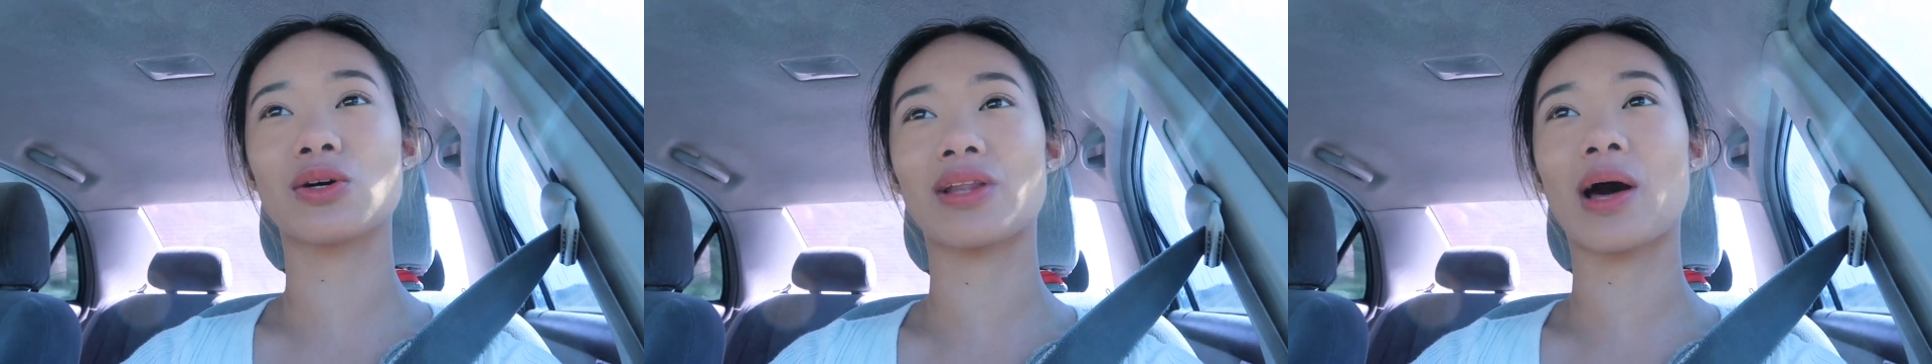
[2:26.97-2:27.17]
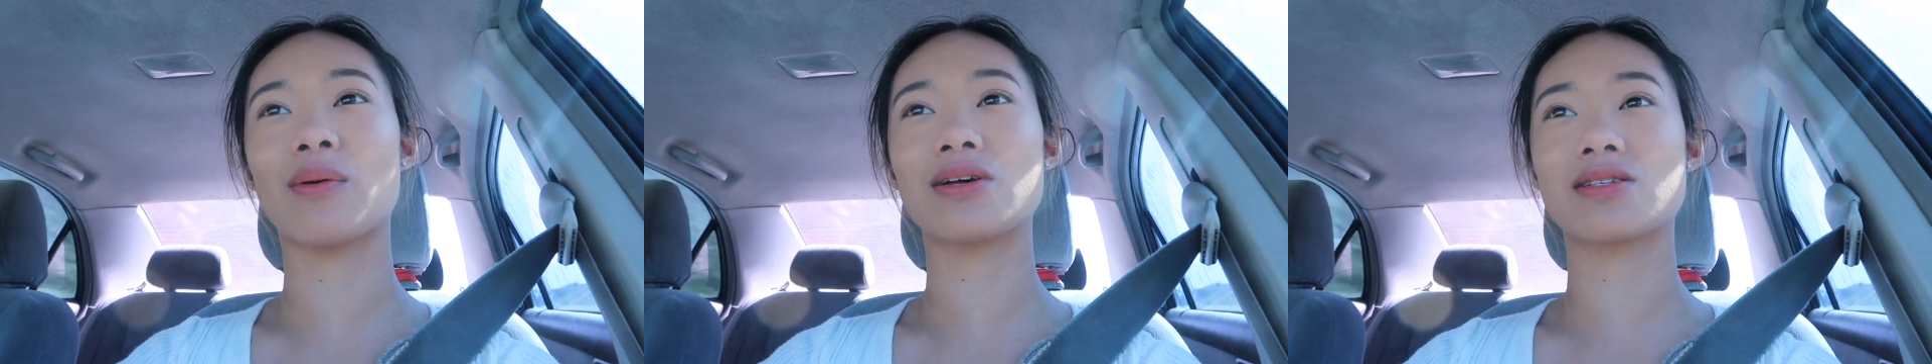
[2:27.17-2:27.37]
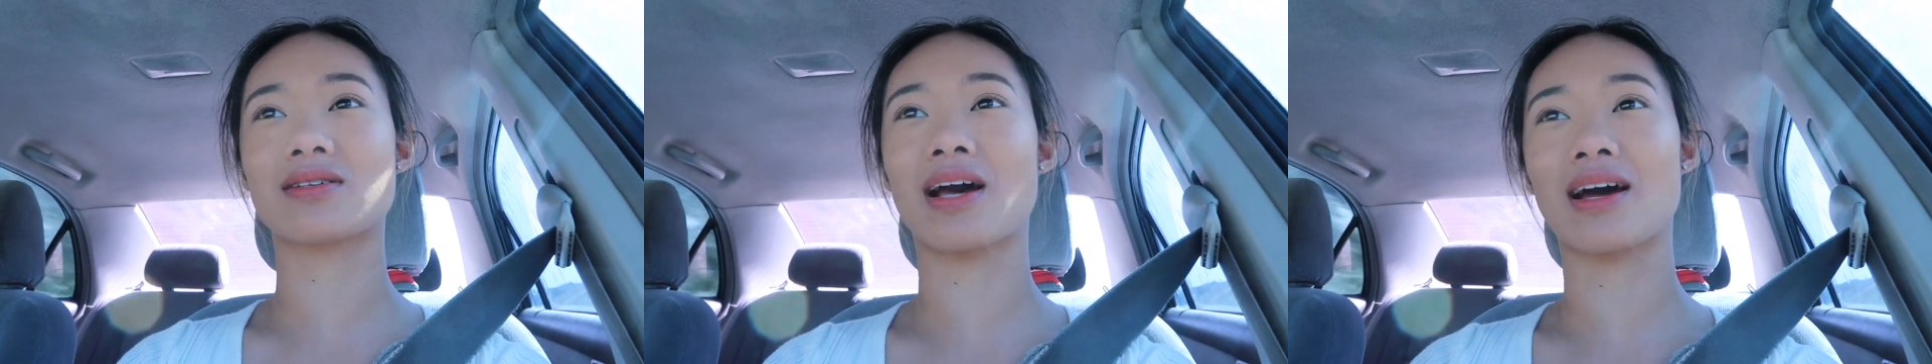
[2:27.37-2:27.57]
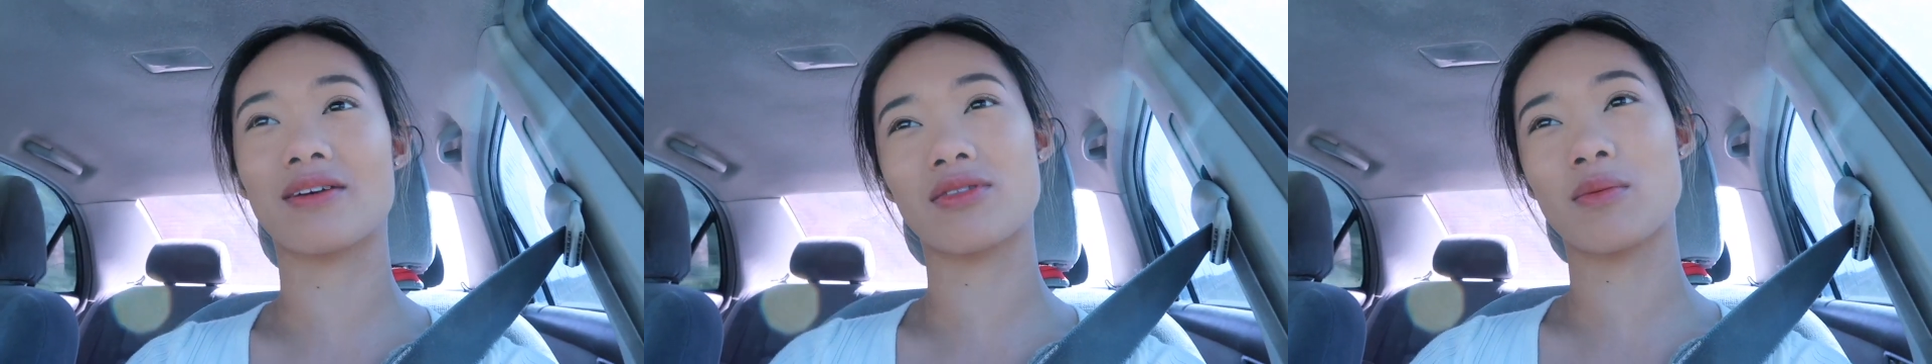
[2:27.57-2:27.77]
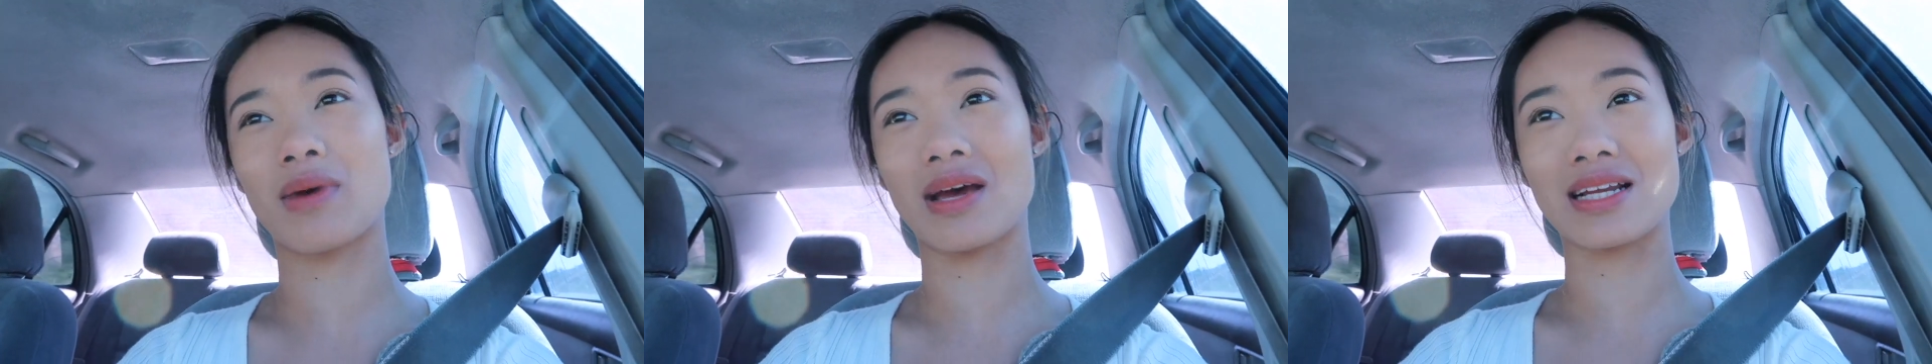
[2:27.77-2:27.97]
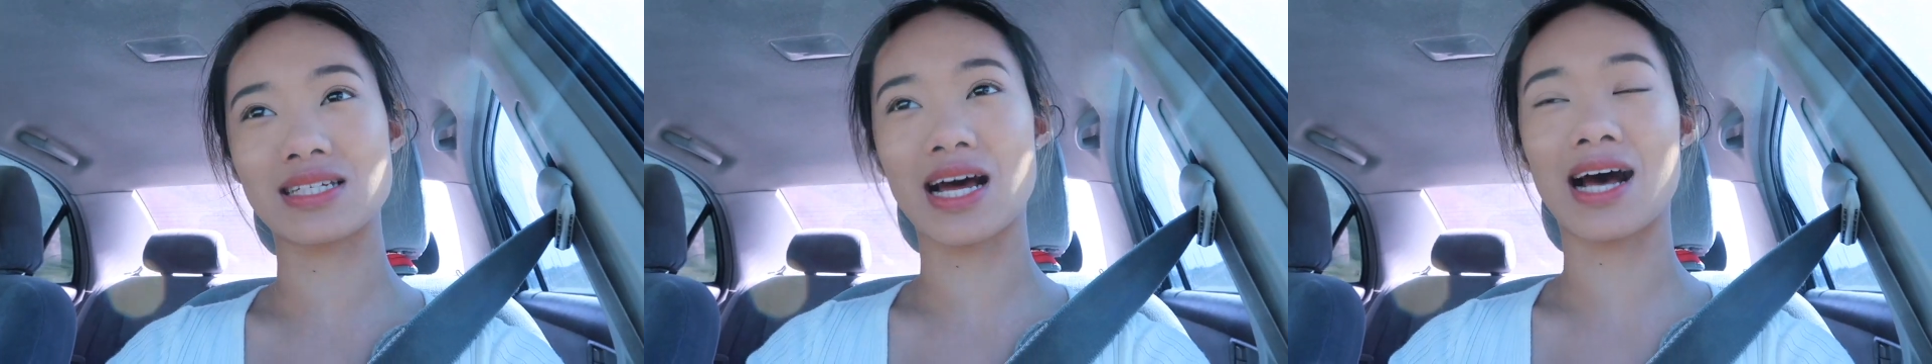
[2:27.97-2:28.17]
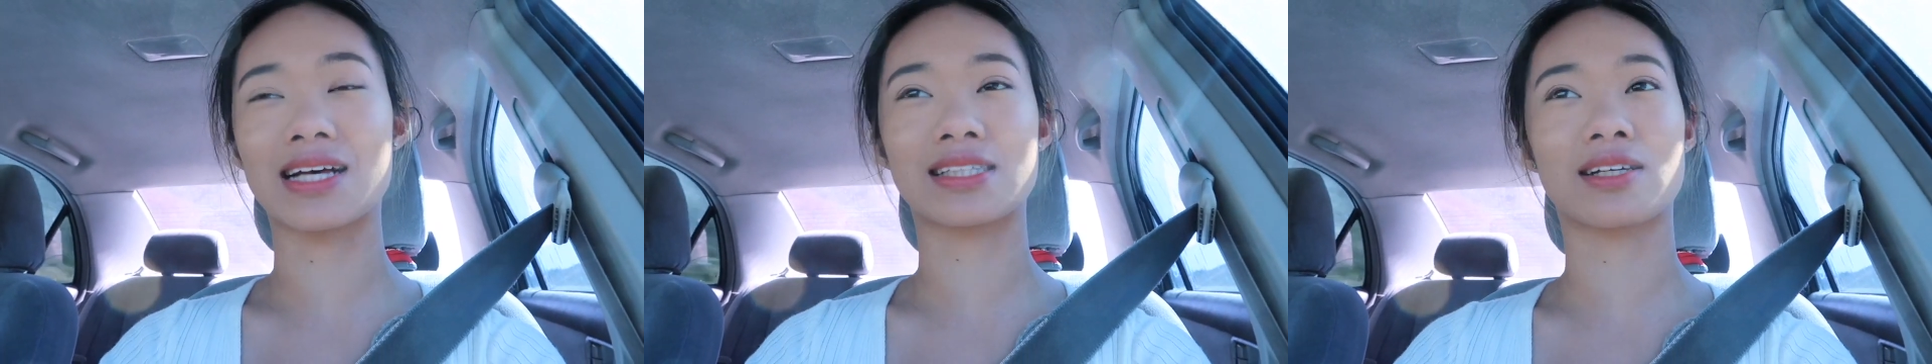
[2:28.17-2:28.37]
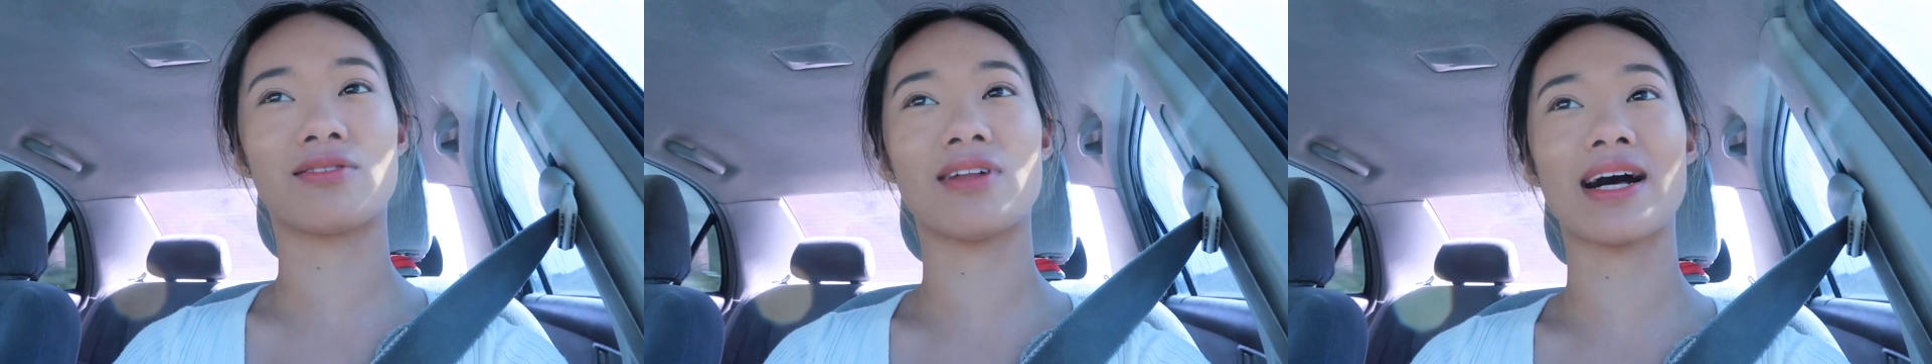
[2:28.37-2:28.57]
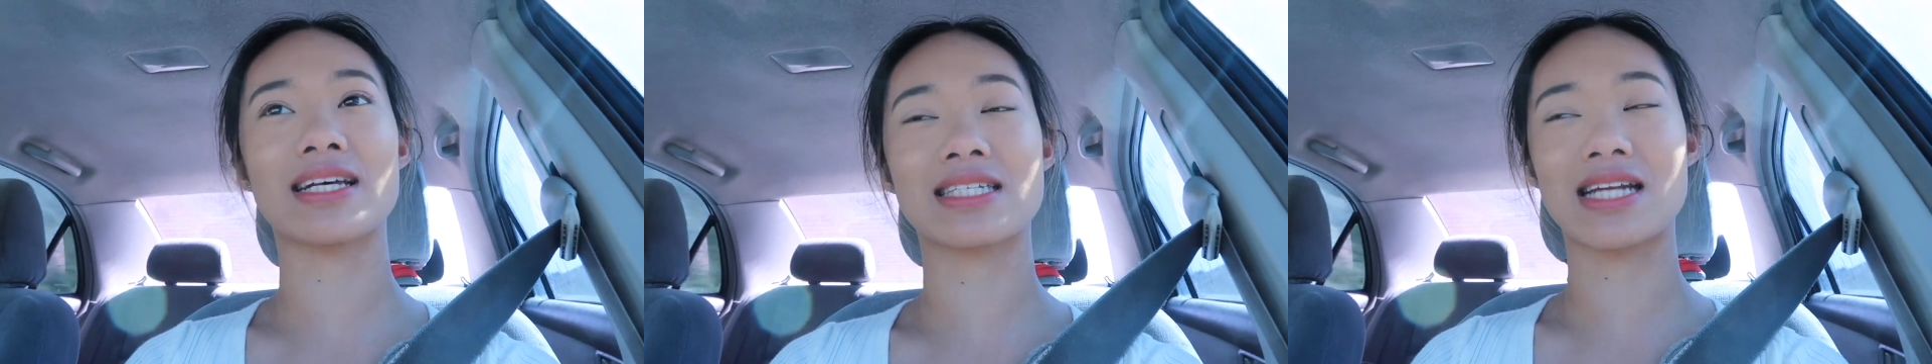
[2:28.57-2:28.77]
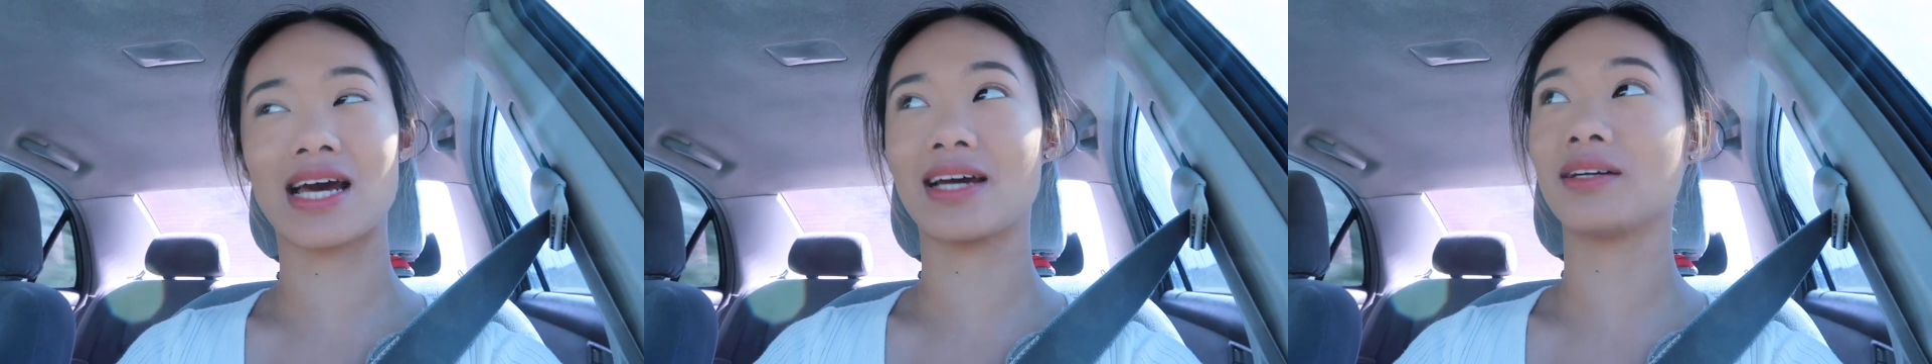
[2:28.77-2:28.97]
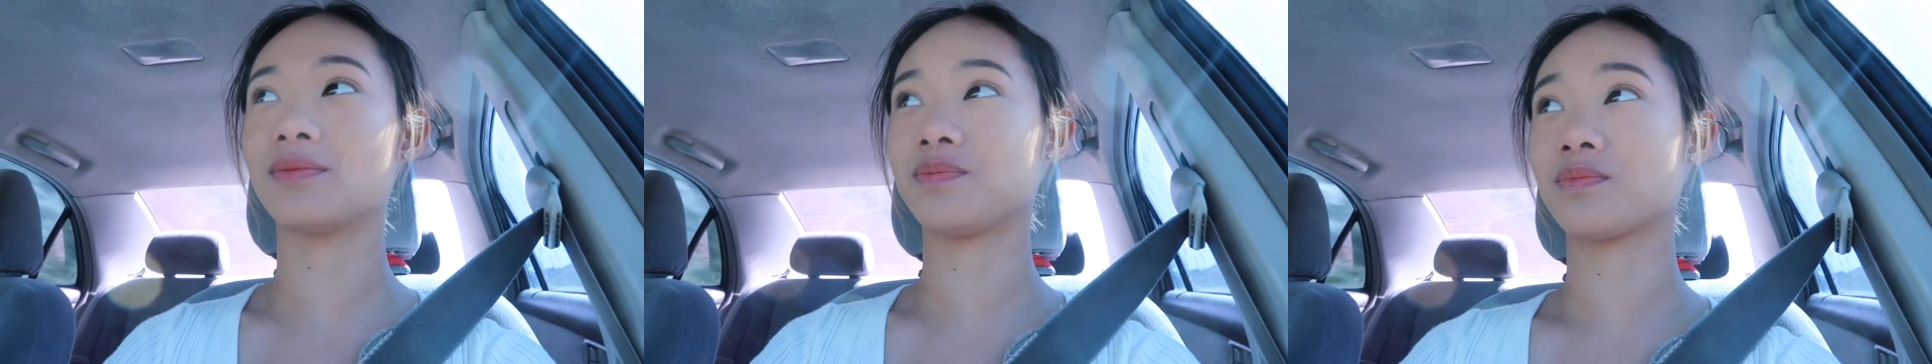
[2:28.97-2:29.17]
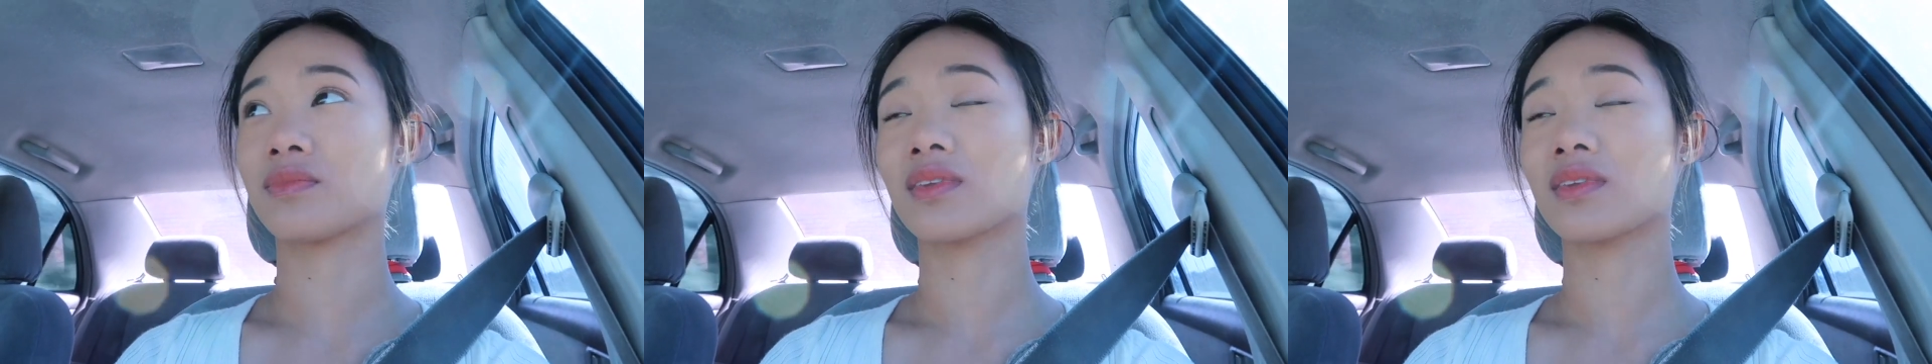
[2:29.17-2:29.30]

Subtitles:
So that was kind of the main task of last night.